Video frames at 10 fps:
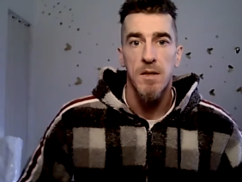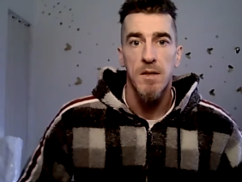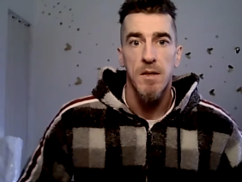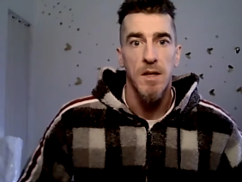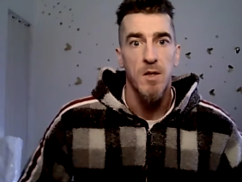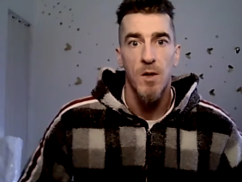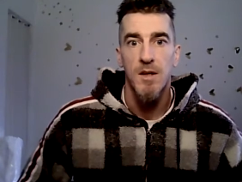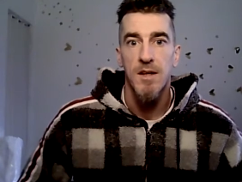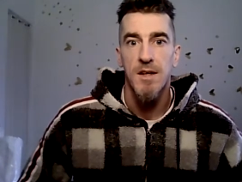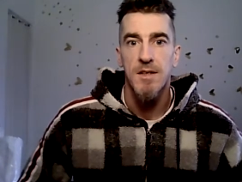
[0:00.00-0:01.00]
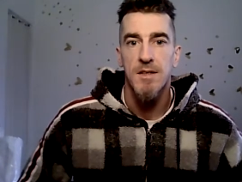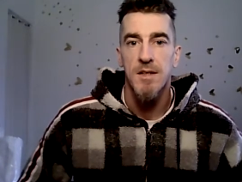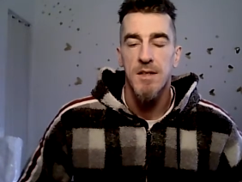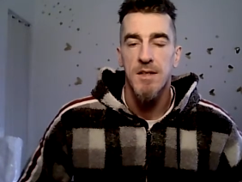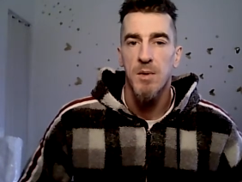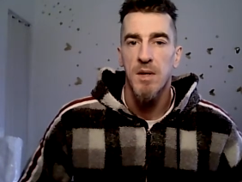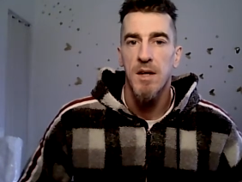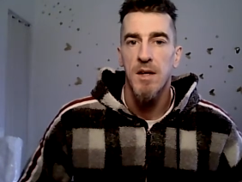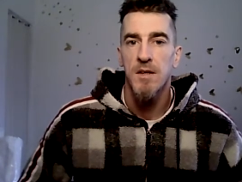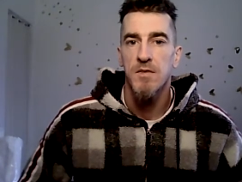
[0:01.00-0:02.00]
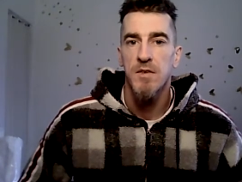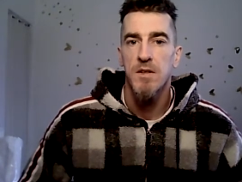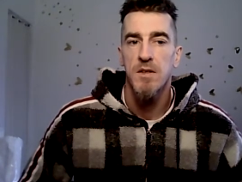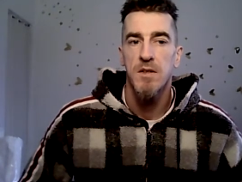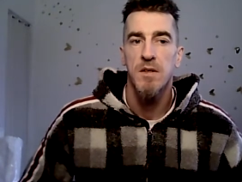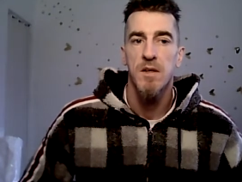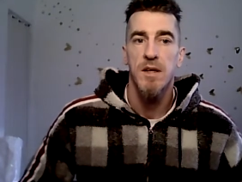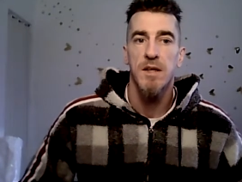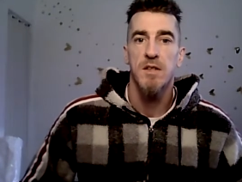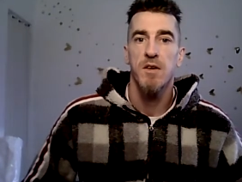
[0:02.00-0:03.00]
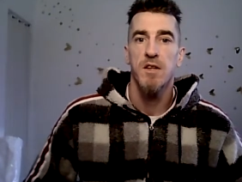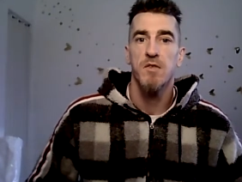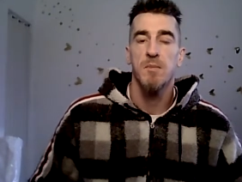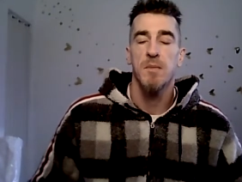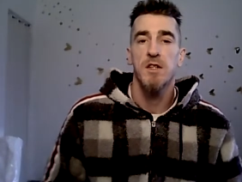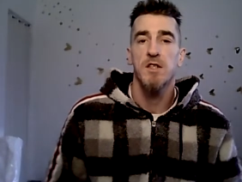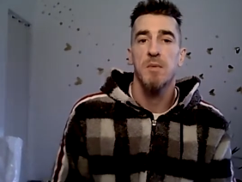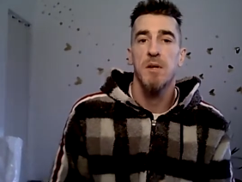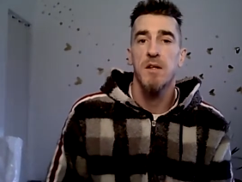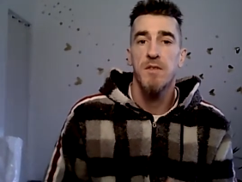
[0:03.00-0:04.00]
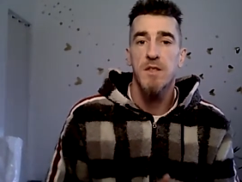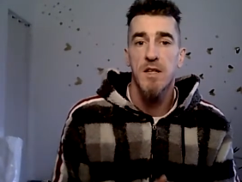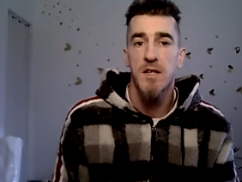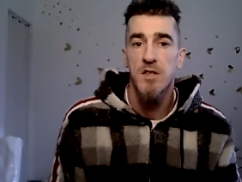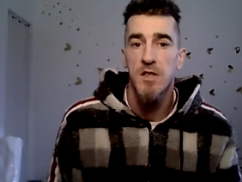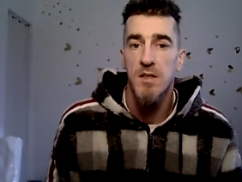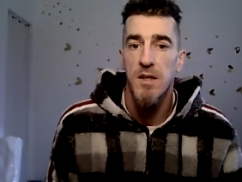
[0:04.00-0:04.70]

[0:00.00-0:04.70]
that's all it is. So we add for transformation, manifestation,